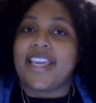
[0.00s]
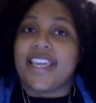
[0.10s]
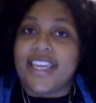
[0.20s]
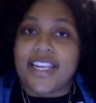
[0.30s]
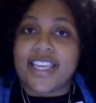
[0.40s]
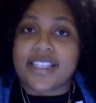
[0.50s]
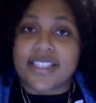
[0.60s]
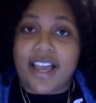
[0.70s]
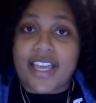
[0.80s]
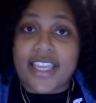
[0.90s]
It is
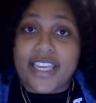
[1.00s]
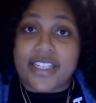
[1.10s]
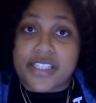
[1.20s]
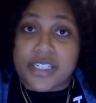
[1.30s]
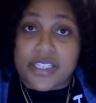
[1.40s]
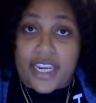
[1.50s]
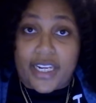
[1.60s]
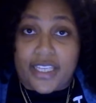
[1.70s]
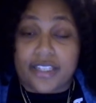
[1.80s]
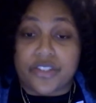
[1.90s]
not
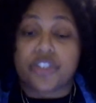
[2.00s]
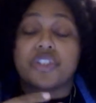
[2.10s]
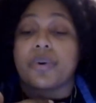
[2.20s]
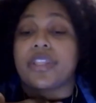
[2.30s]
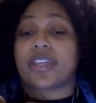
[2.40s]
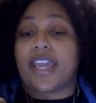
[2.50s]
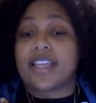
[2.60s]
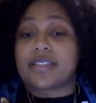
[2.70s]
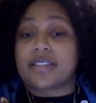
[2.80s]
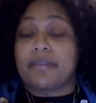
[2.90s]
instantaneous. So in my
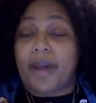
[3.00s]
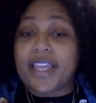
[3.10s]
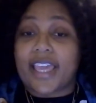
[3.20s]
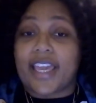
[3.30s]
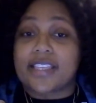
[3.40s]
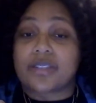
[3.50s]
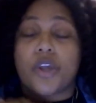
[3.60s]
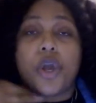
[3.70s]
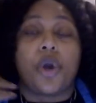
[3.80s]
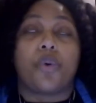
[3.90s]
case,
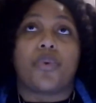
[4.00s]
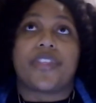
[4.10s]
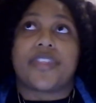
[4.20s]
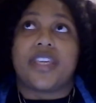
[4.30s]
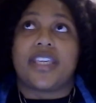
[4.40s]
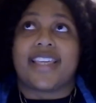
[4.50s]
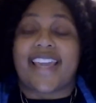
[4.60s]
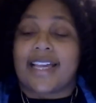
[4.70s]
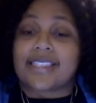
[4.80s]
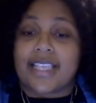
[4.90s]
with the
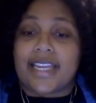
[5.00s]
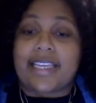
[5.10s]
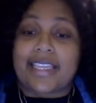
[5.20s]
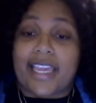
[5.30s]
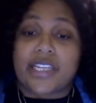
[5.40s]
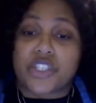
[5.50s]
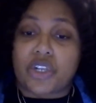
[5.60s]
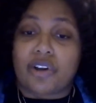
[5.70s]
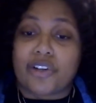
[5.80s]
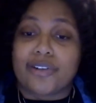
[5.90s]
gaslighting gang
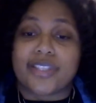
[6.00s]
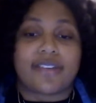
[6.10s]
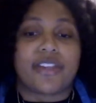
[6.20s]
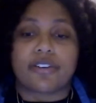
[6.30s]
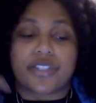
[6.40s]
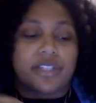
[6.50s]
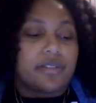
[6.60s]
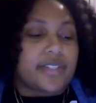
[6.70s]
stalkers, they're still